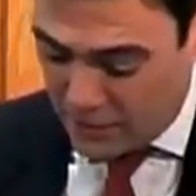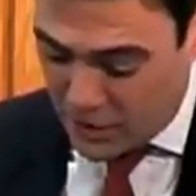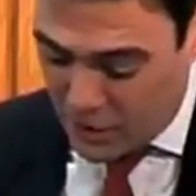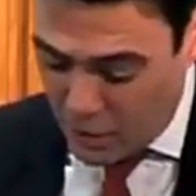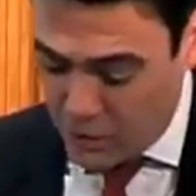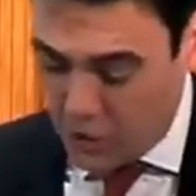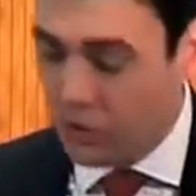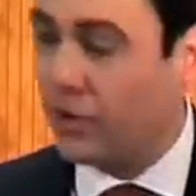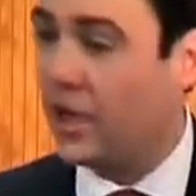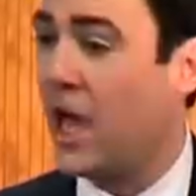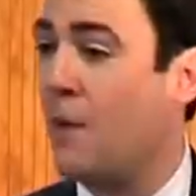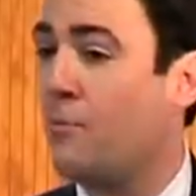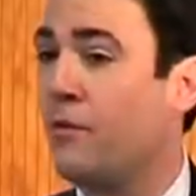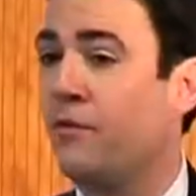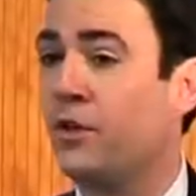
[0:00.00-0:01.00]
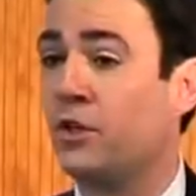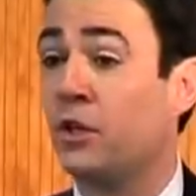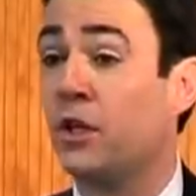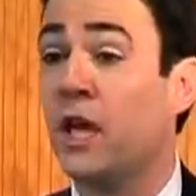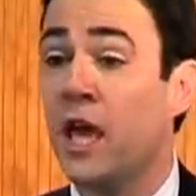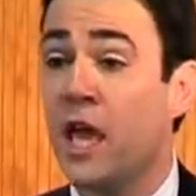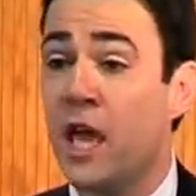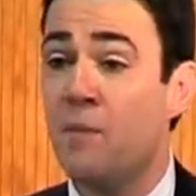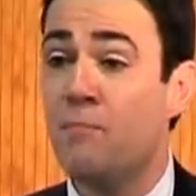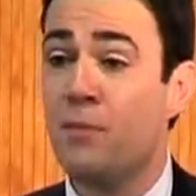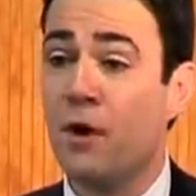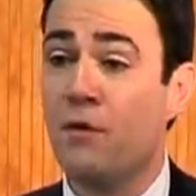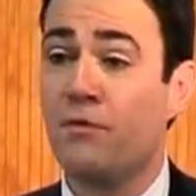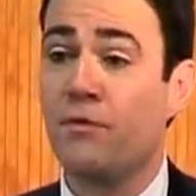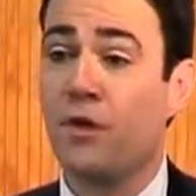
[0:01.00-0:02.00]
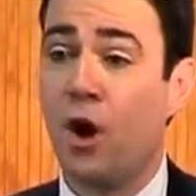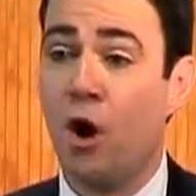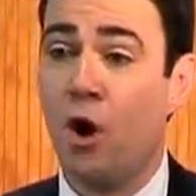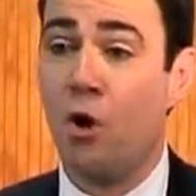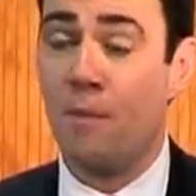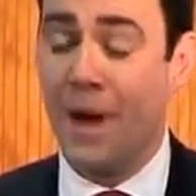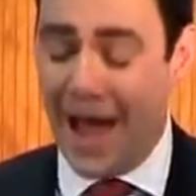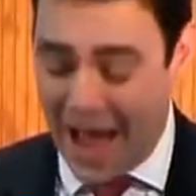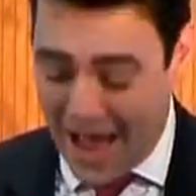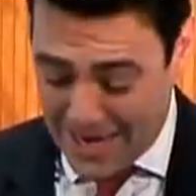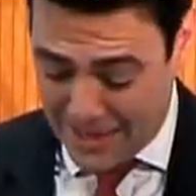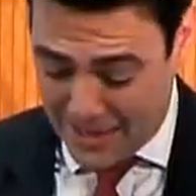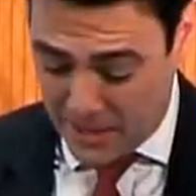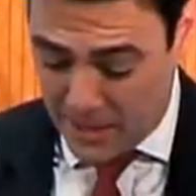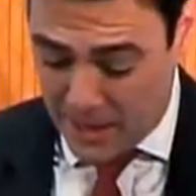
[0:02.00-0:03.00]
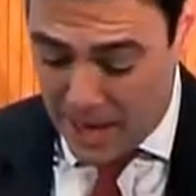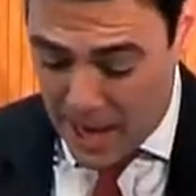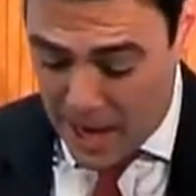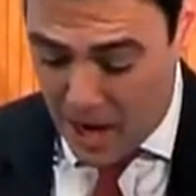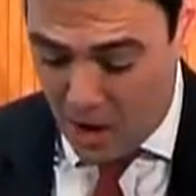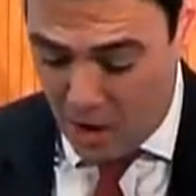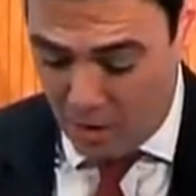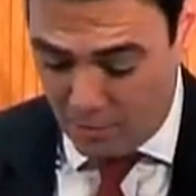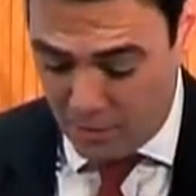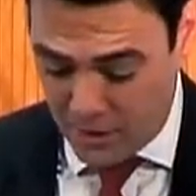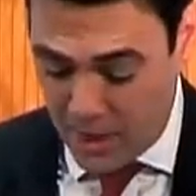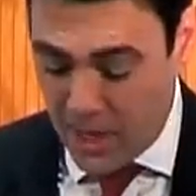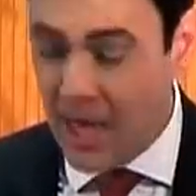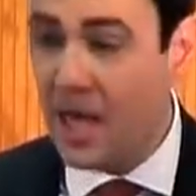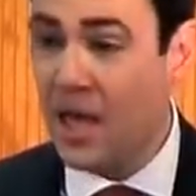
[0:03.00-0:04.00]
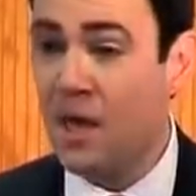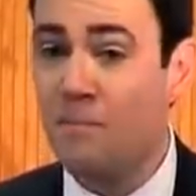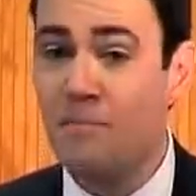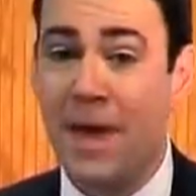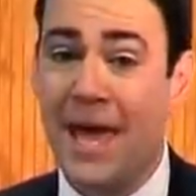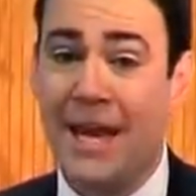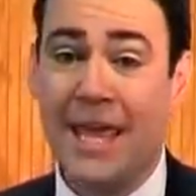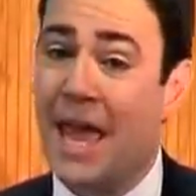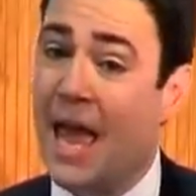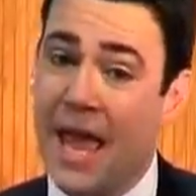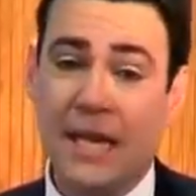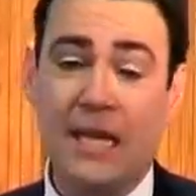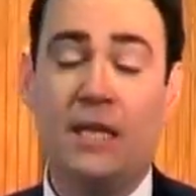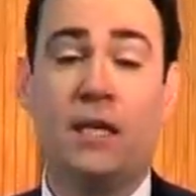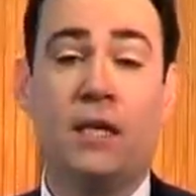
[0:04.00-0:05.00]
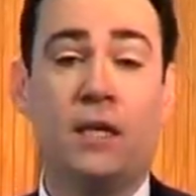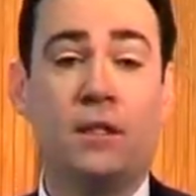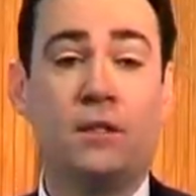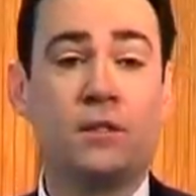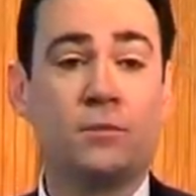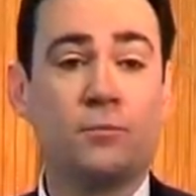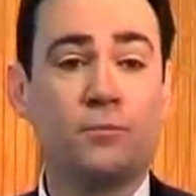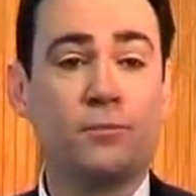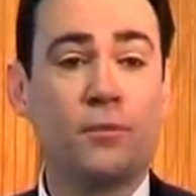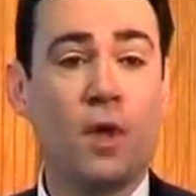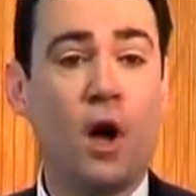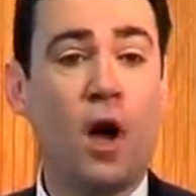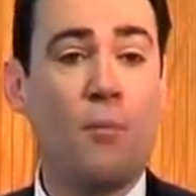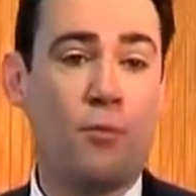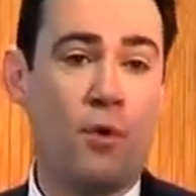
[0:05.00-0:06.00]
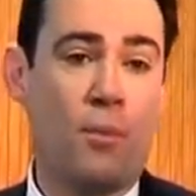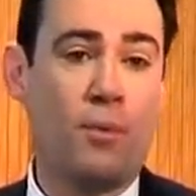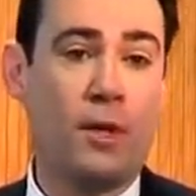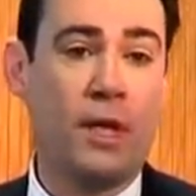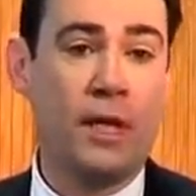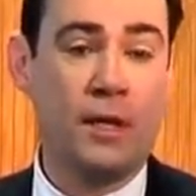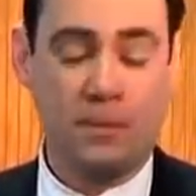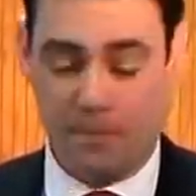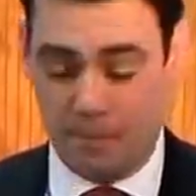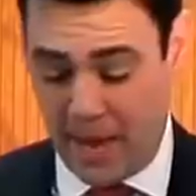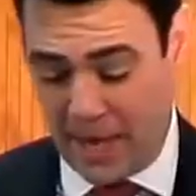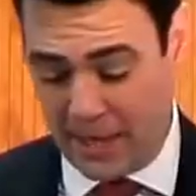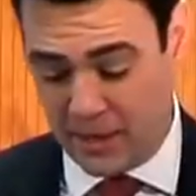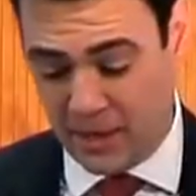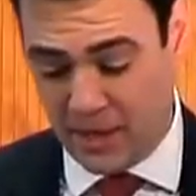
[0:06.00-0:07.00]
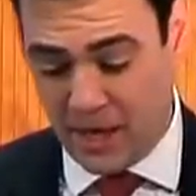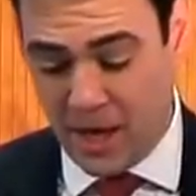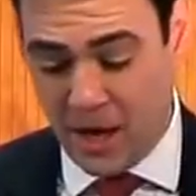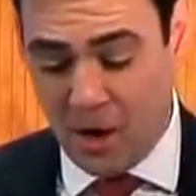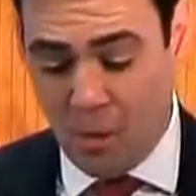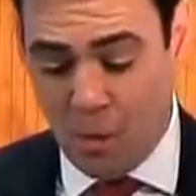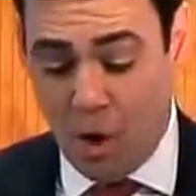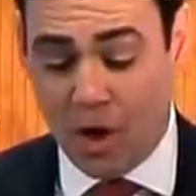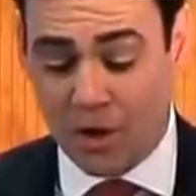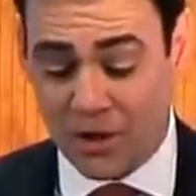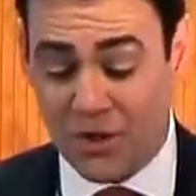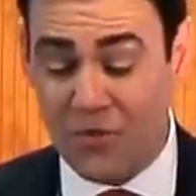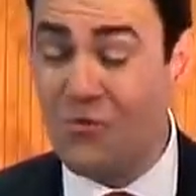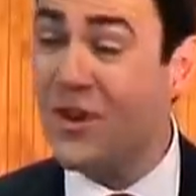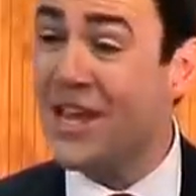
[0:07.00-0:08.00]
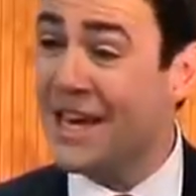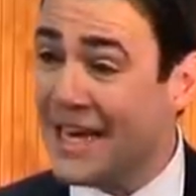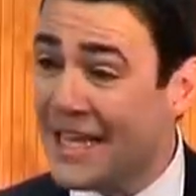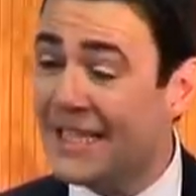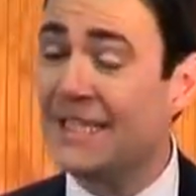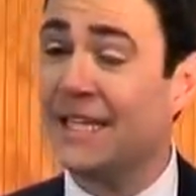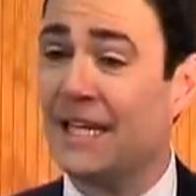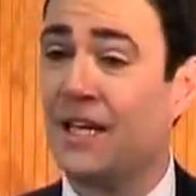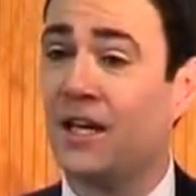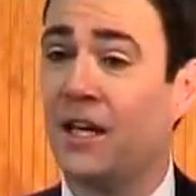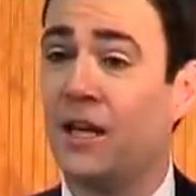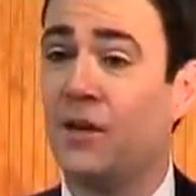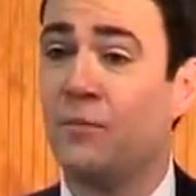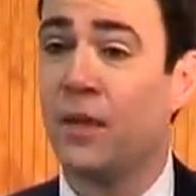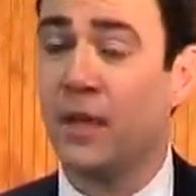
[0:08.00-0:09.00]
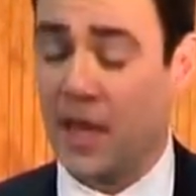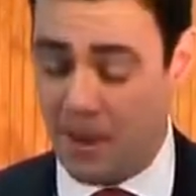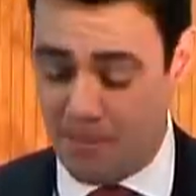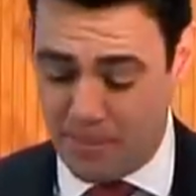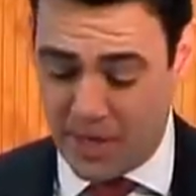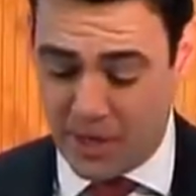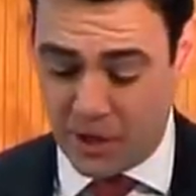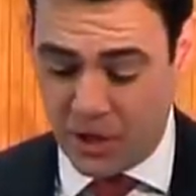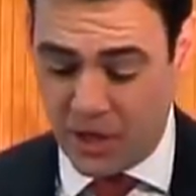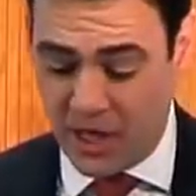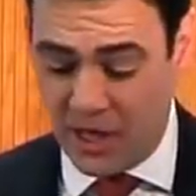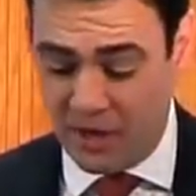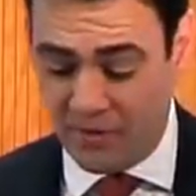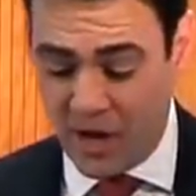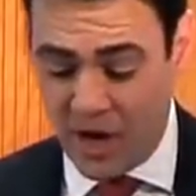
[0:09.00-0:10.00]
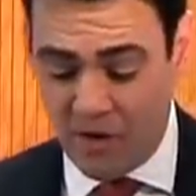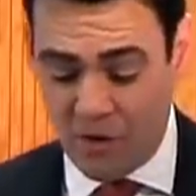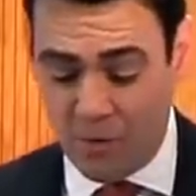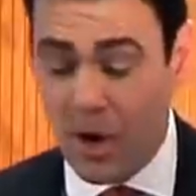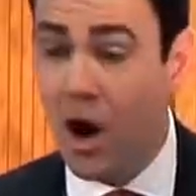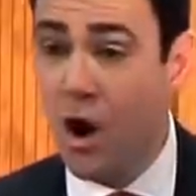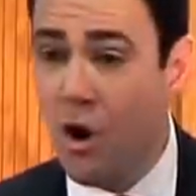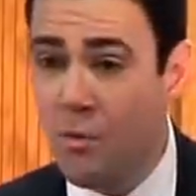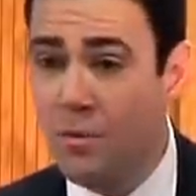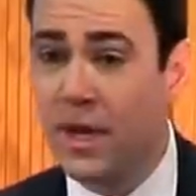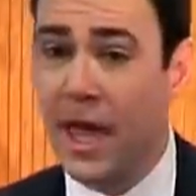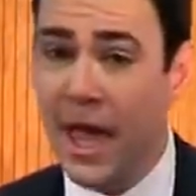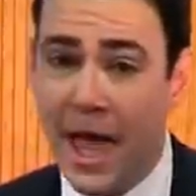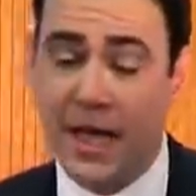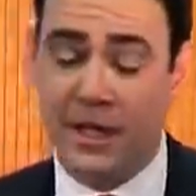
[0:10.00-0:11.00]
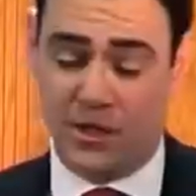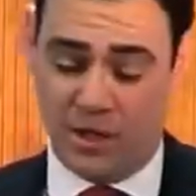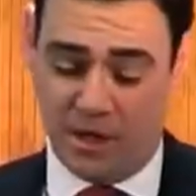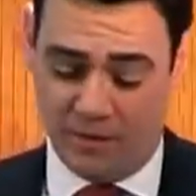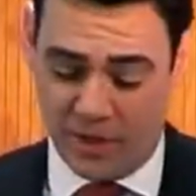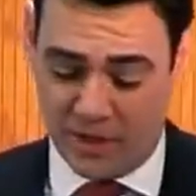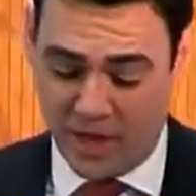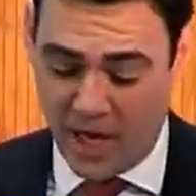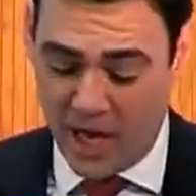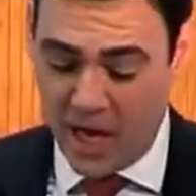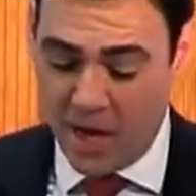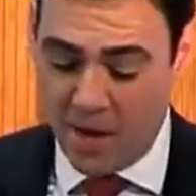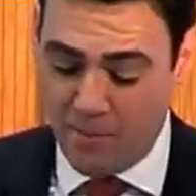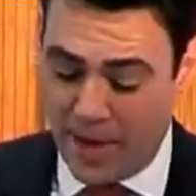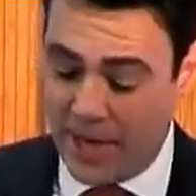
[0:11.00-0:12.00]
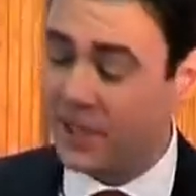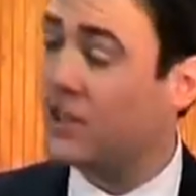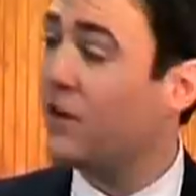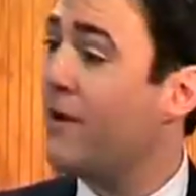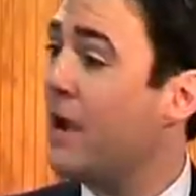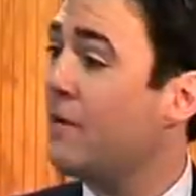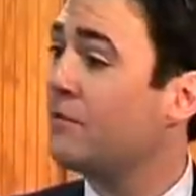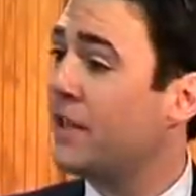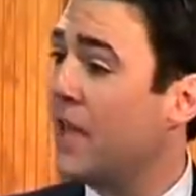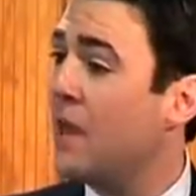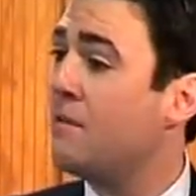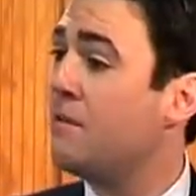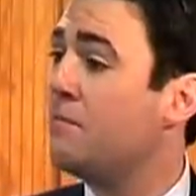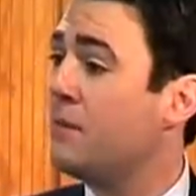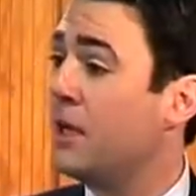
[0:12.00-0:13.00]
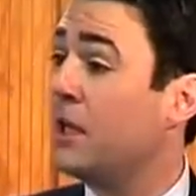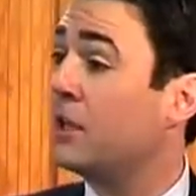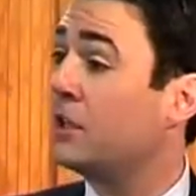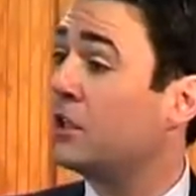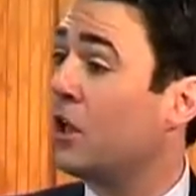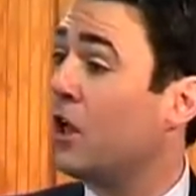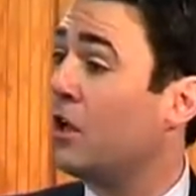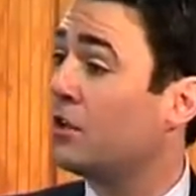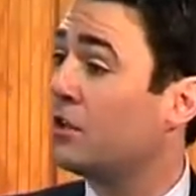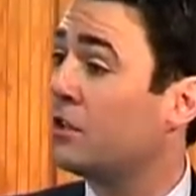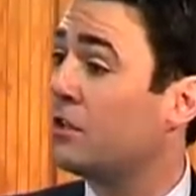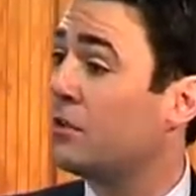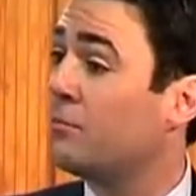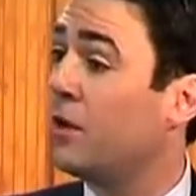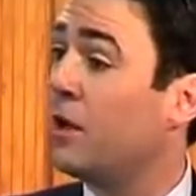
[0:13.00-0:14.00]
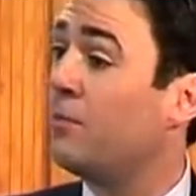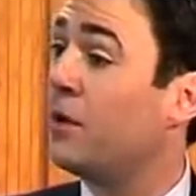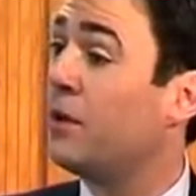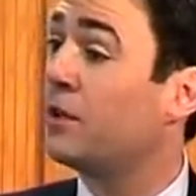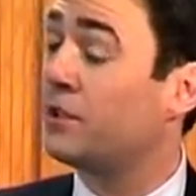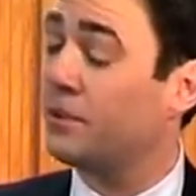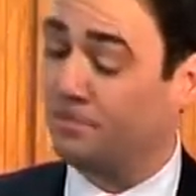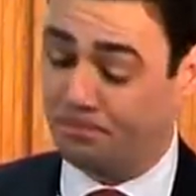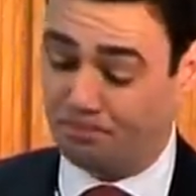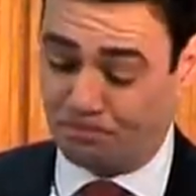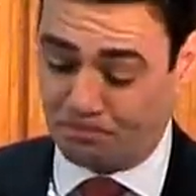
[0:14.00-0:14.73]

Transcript: of social care provision in both the home and in care homes, barely any needs are properly met. What realistically can be achieved from a home care service based around 10-minute slots per person?